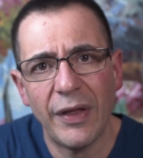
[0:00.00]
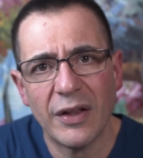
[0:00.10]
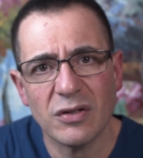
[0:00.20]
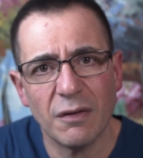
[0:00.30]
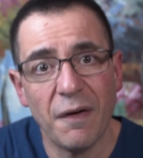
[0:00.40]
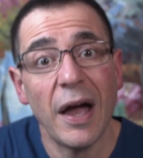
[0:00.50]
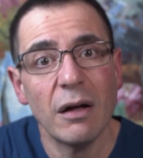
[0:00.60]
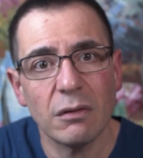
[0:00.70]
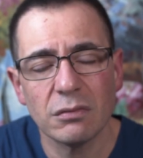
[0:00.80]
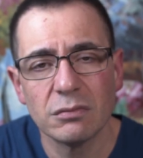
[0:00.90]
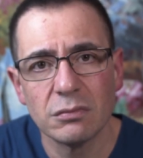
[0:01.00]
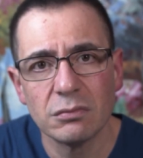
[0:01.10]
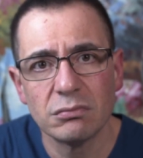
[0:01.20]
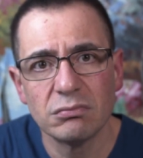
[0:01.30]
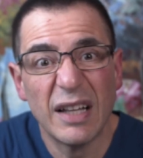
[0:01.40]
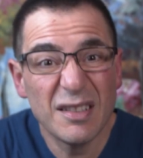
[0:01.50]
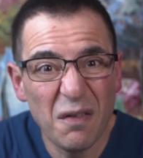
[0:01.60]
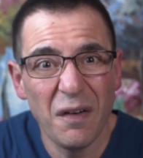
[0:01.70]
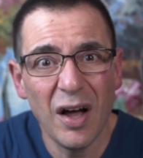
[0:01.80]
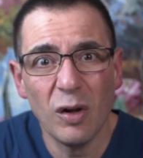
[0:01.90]
That's a fail. That's a
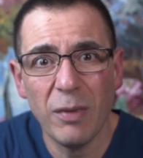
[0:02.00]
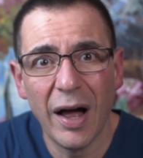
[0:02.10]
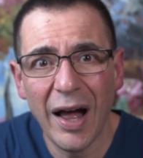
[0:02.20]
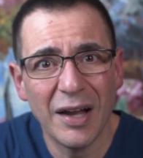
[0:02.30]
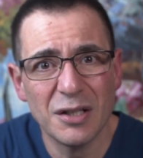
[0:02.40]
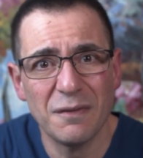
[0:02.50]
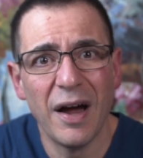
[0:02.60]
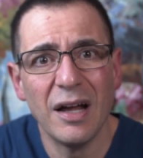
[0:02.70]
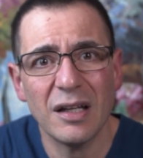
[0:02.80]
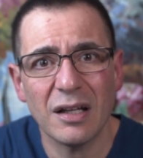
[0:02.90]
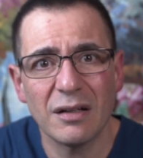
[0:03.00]
fail. My heart is failing."